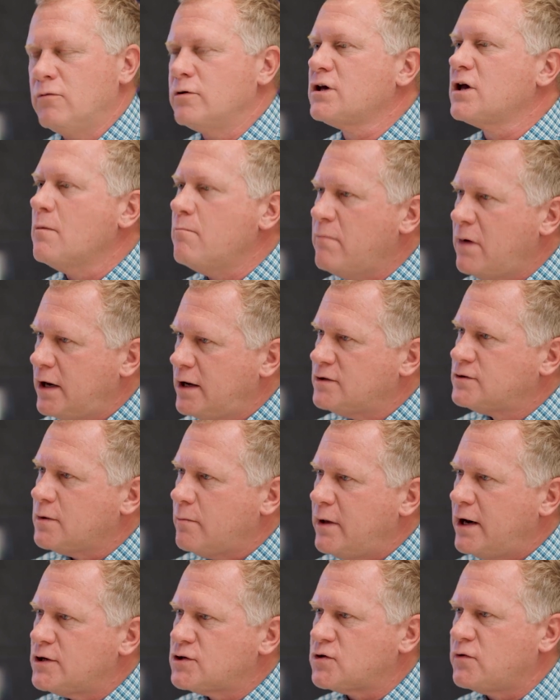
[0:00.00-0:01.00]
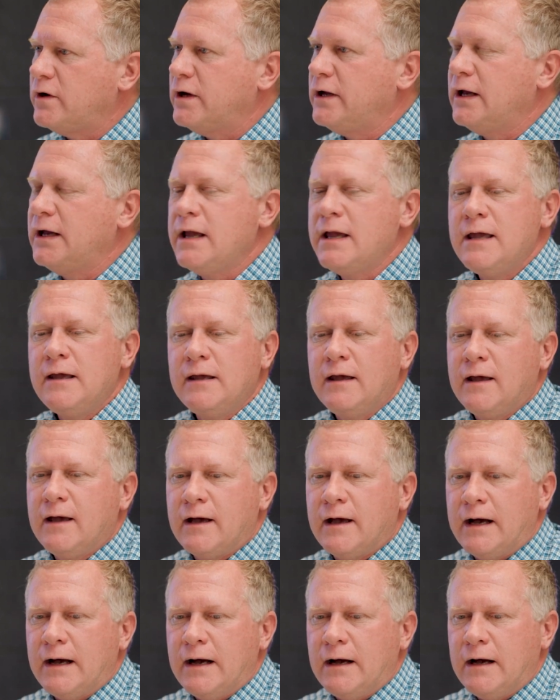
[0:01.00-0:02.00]
committed to ministry.
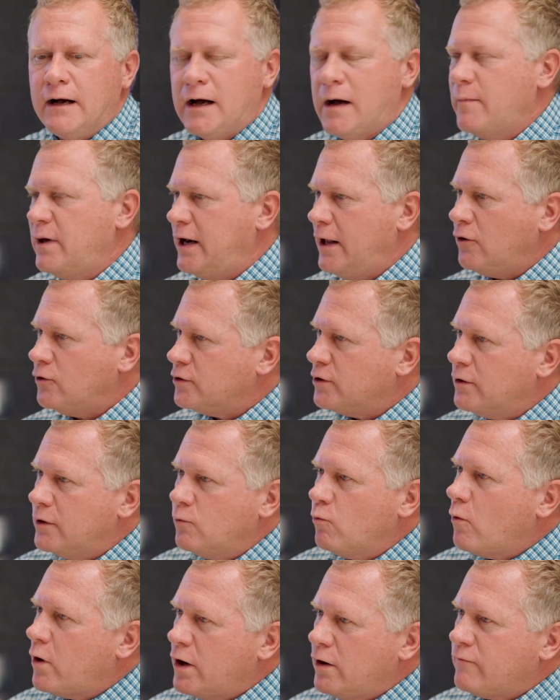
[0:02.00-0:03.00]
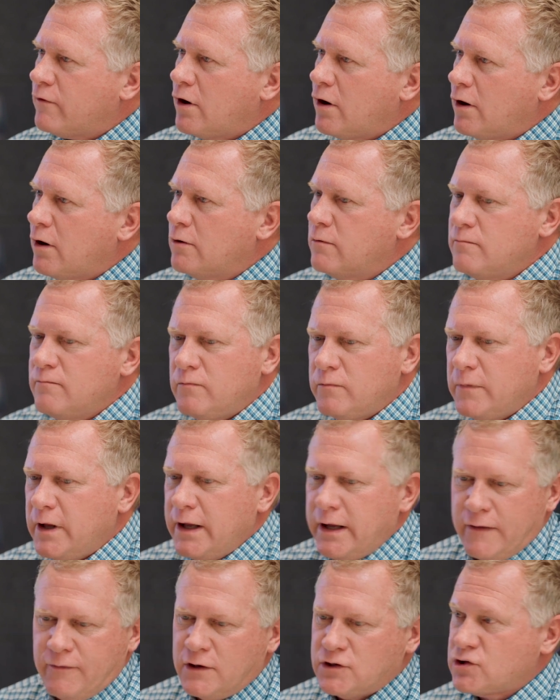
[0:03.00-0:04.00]
I'm an elder in
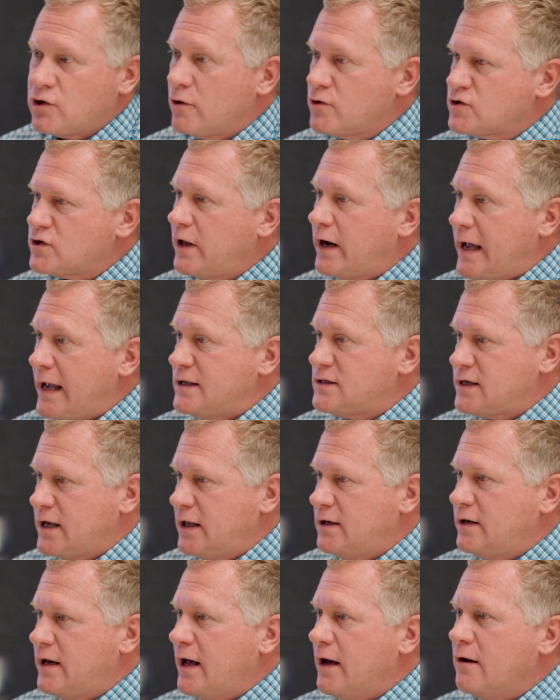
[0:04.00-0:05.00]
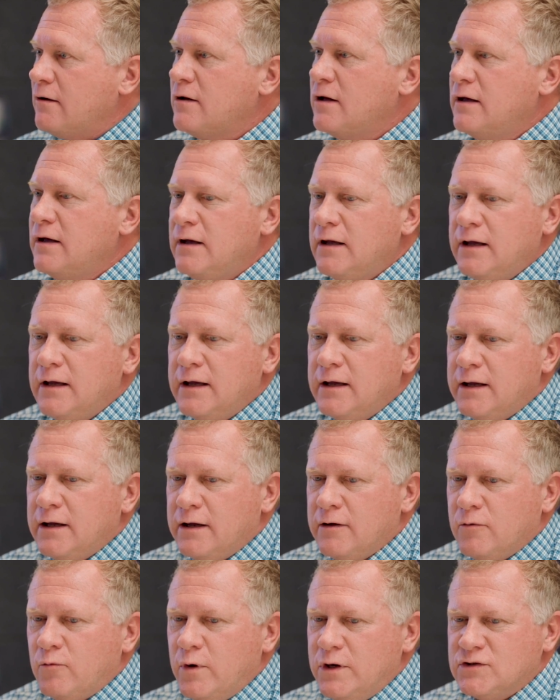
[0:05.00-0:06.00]
the church that I attend now.
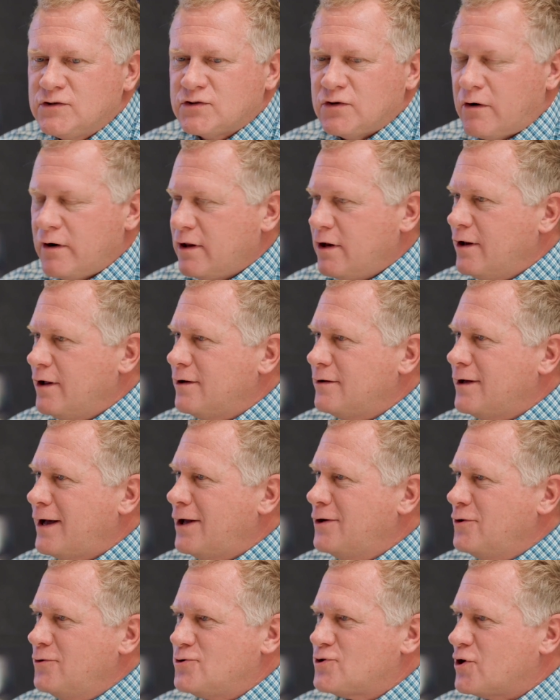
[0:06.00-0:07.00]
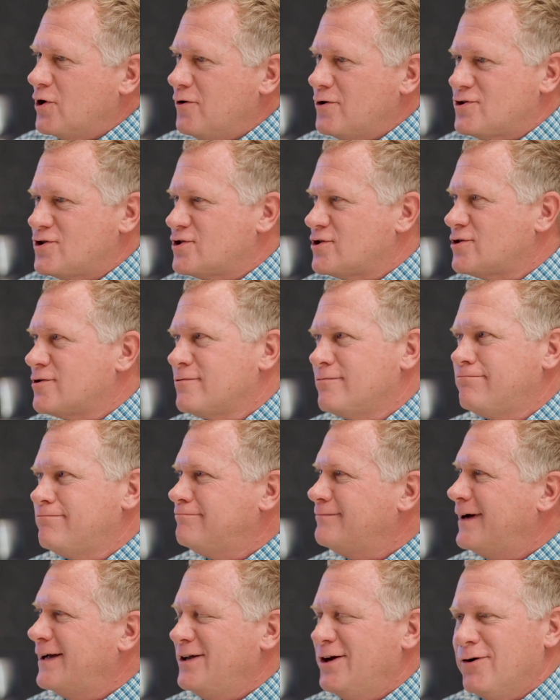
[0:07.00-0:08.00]
We started a new church
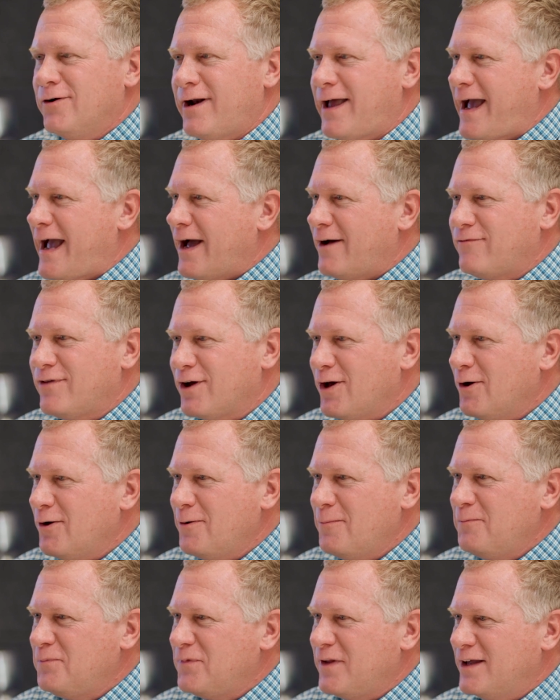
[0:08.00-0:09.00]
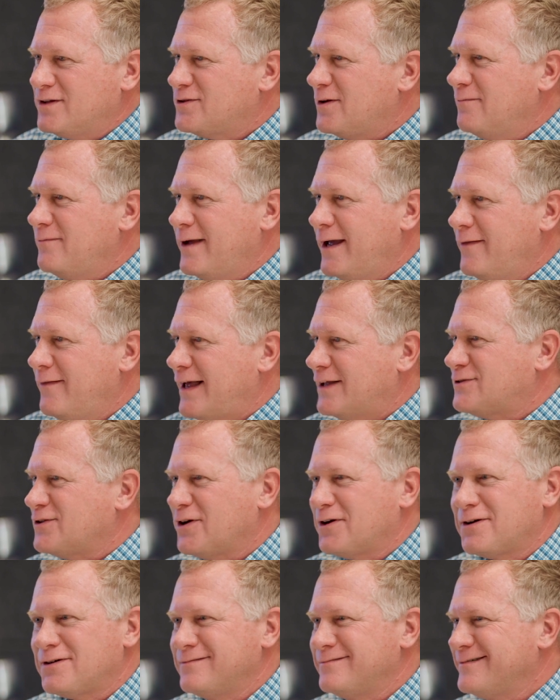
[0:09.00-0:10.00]
a year and a half ago. And that's
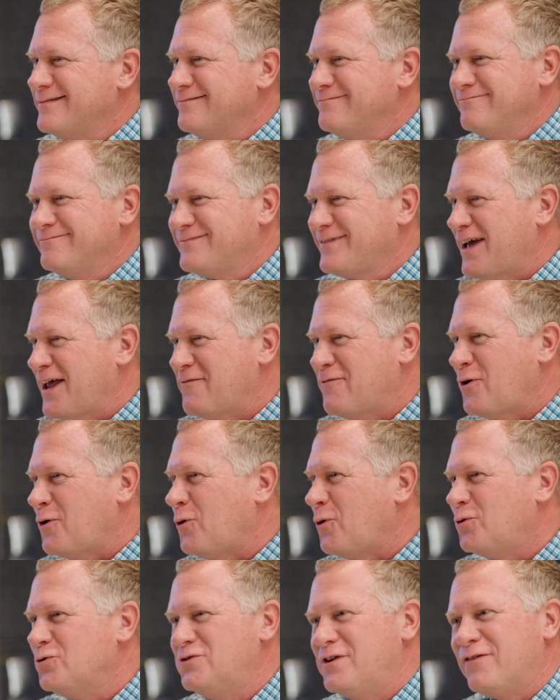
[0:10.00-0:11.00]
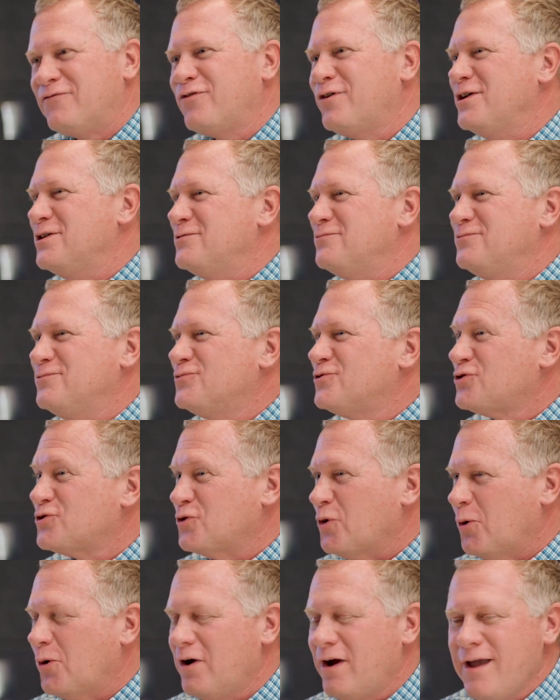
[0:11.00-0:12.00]
a kind of a whole different
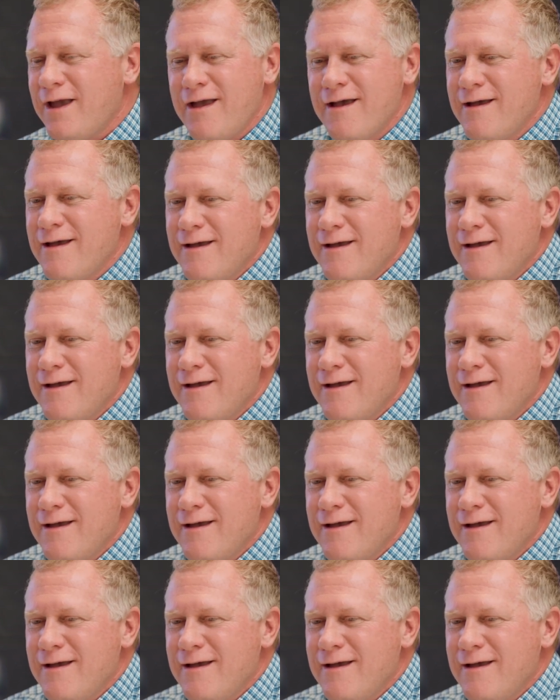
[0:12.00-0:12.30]
story,